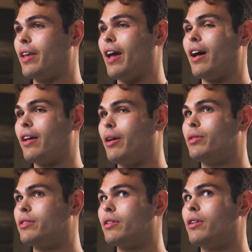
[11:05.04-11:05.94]
Yeah, it
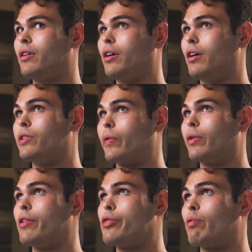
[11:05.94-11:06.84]
was a
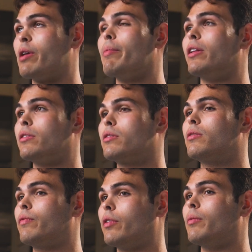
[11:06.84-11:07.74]
total of 3
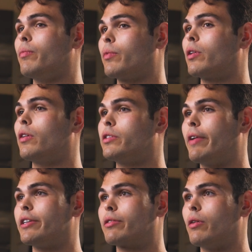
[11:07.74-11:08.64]
months from close of
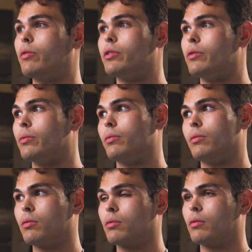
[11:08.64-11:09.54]
escrow to
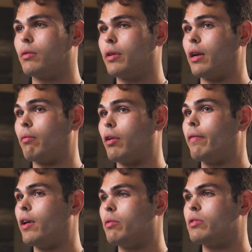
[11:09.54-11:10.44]
getting rid
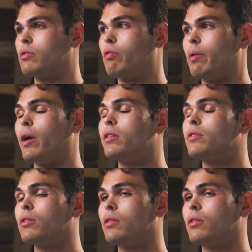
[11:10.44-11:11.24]
of it. It was 3 months.